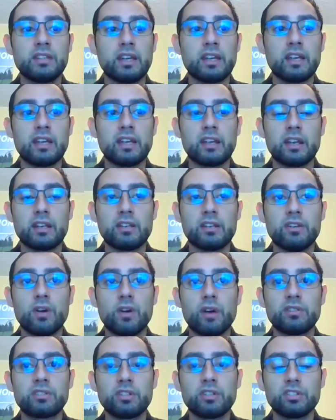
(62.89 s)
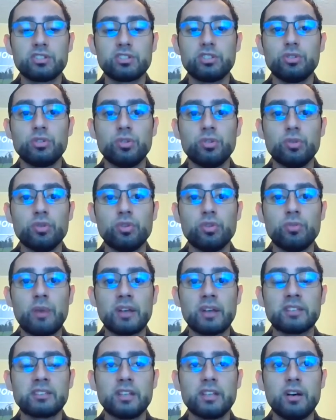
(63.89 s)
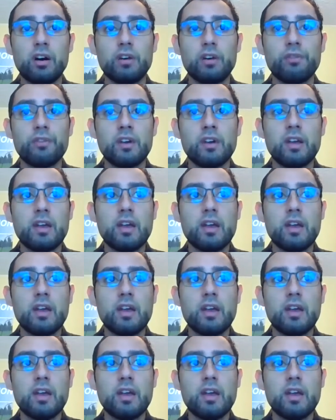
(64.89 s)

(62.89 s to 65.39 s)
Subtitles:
And, I've searched through Google myself.